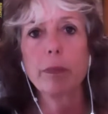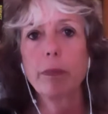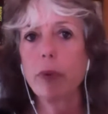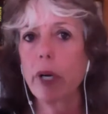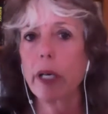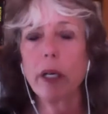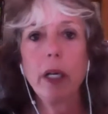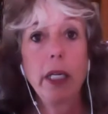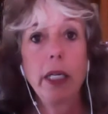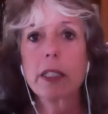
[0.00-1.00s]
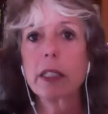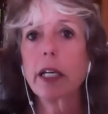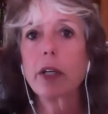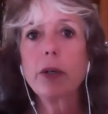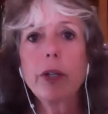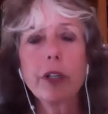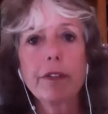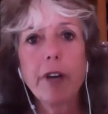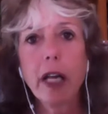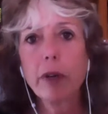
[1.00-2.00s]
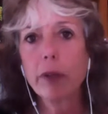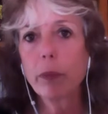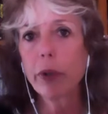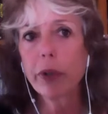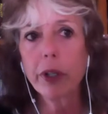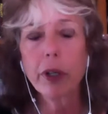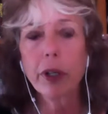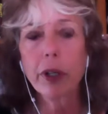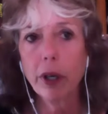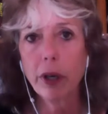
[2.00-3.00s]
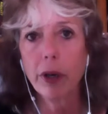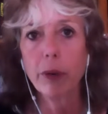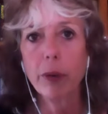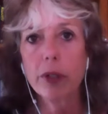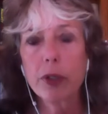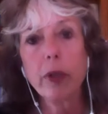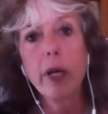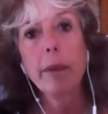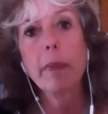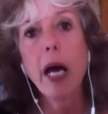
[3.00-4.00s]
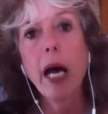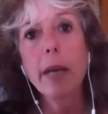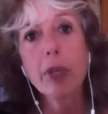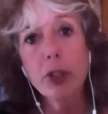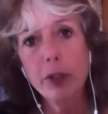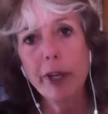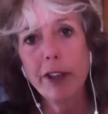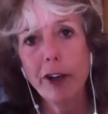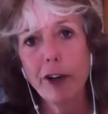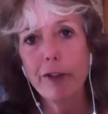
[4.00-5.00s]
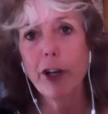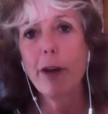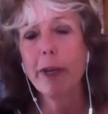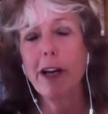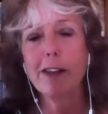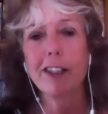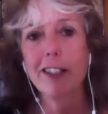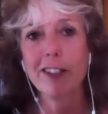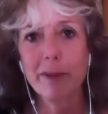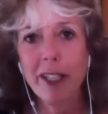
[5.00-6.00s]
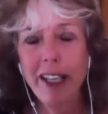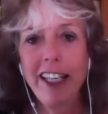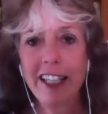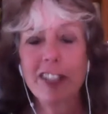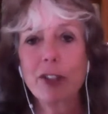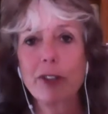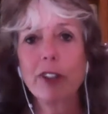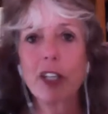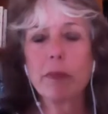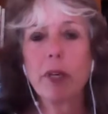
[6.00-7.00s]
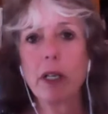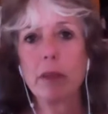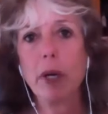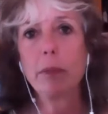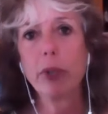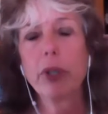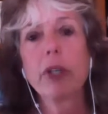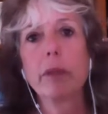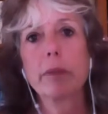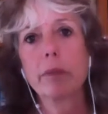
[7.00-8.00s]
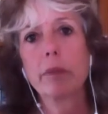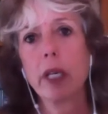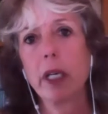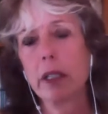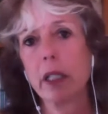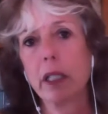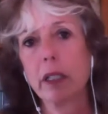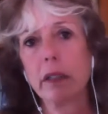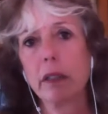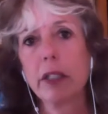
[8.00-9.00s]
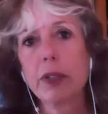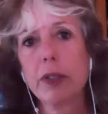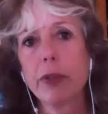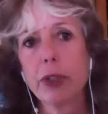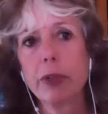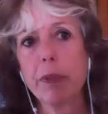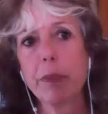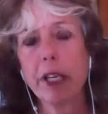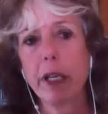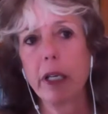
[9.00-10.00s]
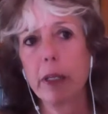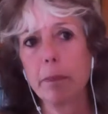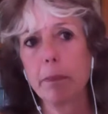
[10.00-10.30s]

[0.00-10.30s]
Boy, it's like, who do you follow and where do you go? So I'm assuming that Overcoming Autism is certainly a book that listeners should be picking up.